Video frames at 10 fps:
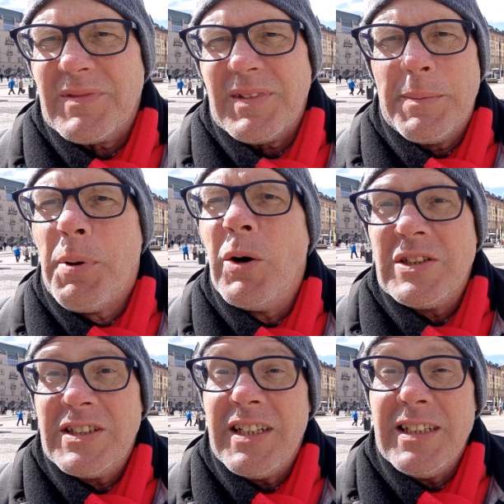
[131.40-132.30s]

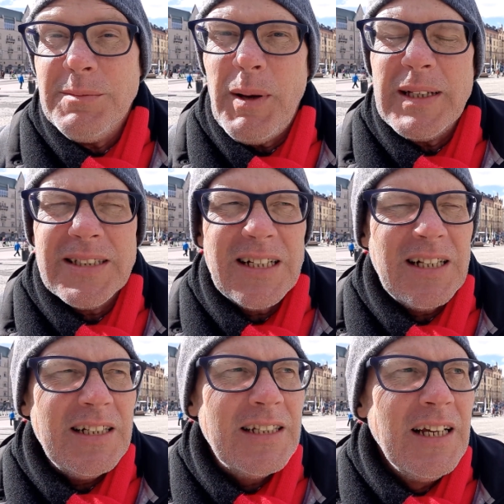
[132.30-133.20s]
appointee,
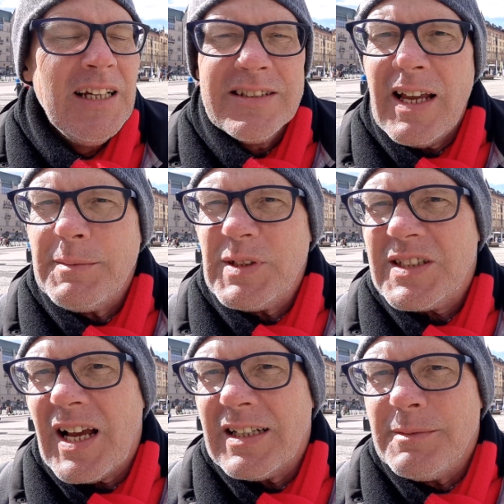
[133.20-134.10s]
basically, same as
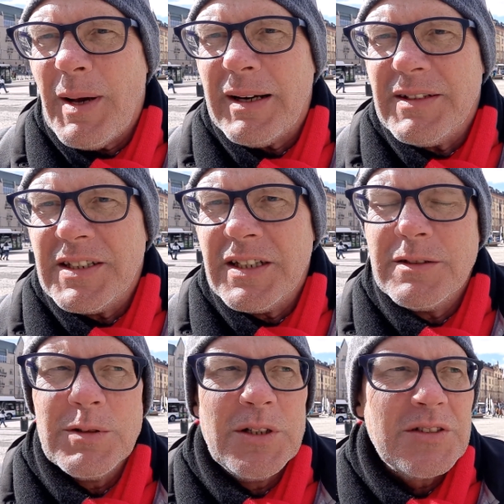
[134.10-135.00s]
Sanna Marin,
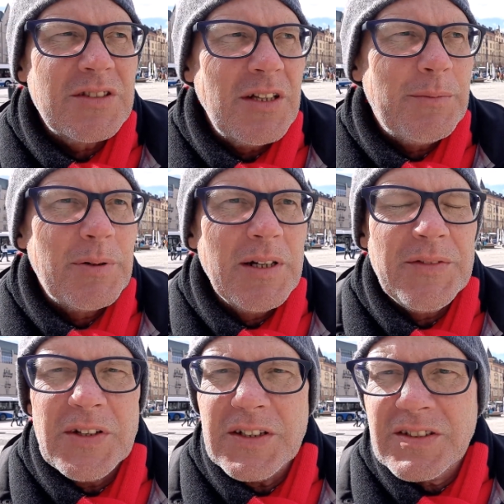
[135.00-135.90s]
who was the
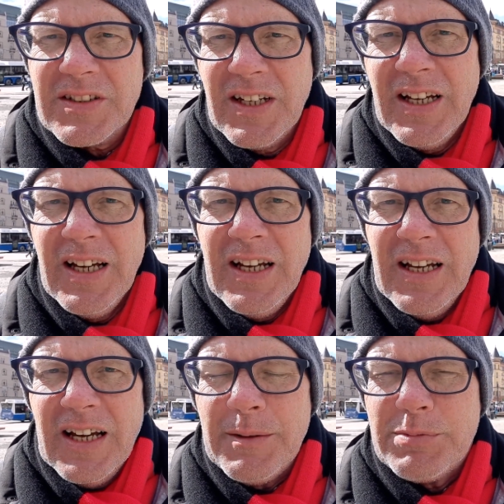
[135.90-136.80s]
previous
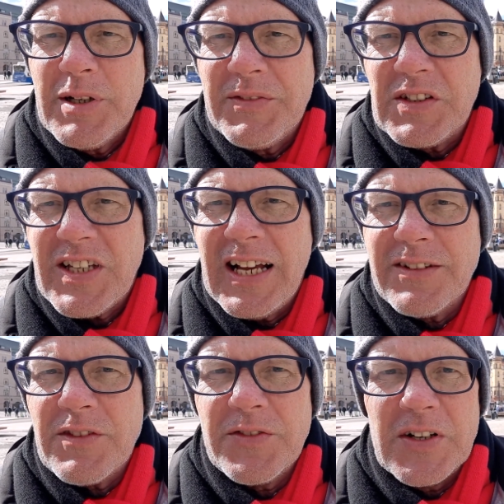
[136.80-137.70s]
head
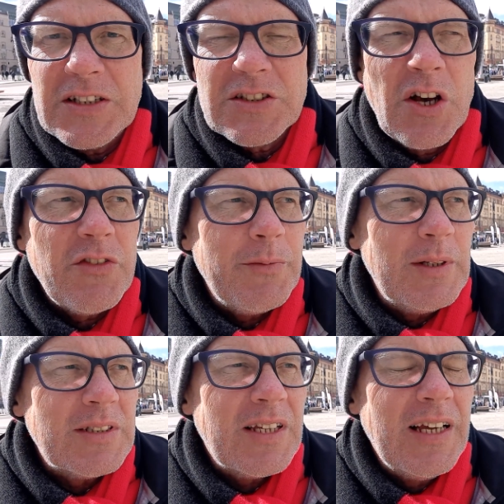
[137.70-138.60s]
of the Finnish
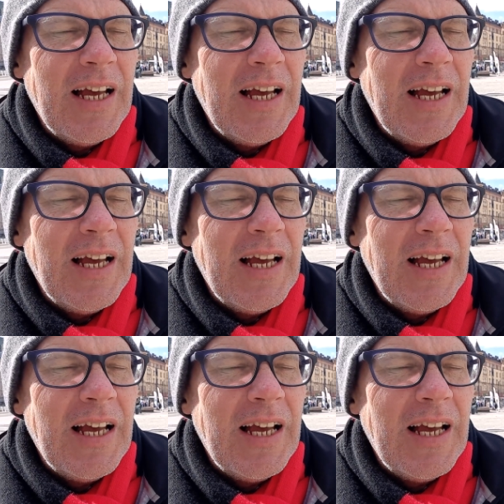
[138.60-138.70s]
government.